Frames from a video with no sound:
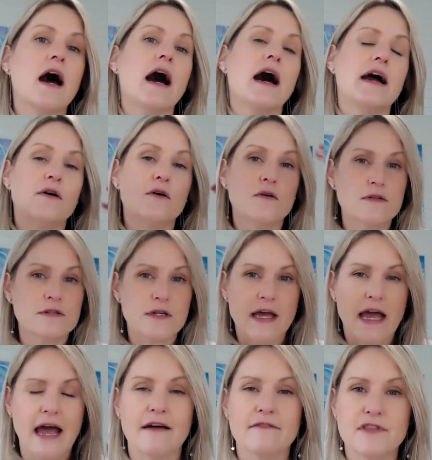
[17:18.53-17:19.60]
I also
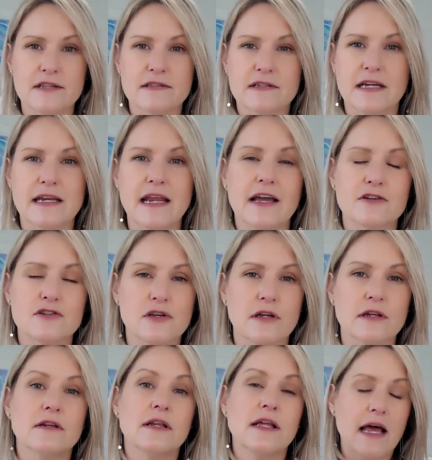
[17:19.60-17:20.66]
have this
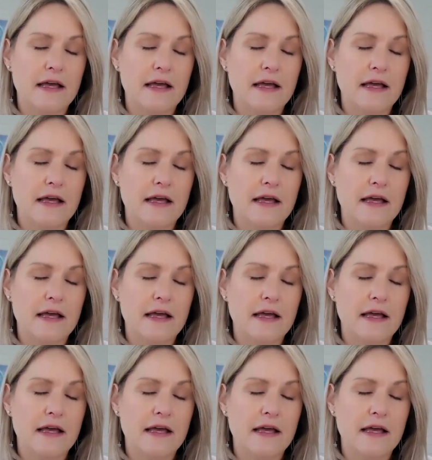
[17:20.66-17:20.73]
connection,